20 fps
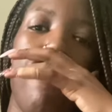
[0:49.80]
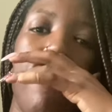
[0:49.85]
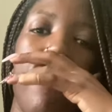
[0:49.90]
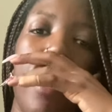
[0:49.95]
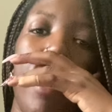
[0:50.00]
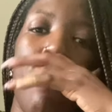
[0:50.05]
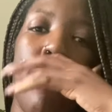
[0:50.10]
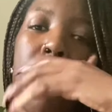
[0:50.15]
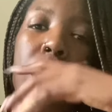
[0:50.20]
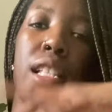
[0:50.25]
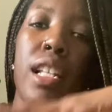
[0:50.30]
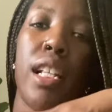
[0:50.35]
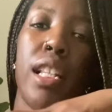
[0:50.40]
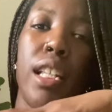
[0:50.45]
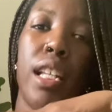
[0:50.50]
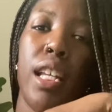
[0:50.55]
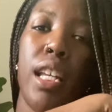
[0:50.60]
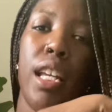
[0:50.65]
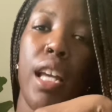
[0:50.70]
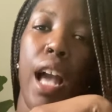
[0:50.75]

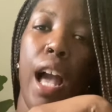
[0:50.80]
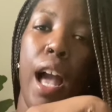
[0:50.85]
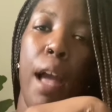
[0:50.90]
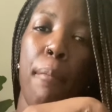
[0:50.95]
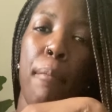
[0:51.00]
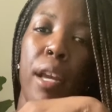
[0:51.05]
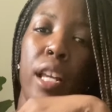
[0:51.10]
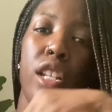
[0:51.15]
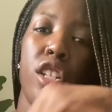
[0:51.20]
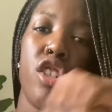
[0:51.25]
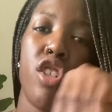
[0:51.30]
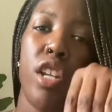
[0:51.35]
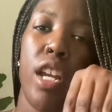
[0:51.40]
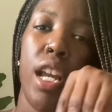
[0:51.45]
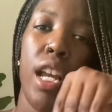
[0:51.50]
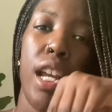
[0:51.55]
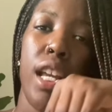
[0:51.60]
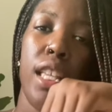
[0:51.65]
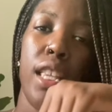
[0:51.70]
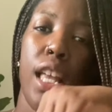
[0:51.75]
Basically I made a
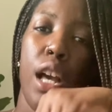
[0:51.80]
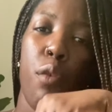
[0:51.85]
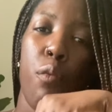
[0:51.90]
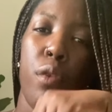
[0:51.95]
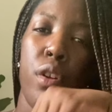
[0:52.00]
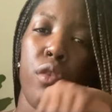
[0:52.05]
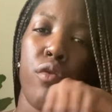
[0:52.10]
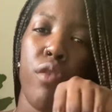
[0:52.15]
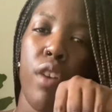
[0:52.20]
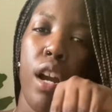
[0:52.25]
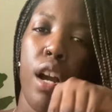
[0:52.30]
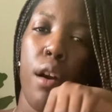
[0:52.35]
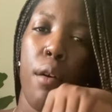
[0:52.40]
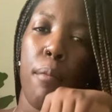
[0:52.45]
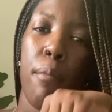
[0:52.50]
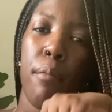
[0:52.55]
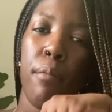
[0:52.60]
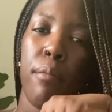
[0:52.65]
chain that went around,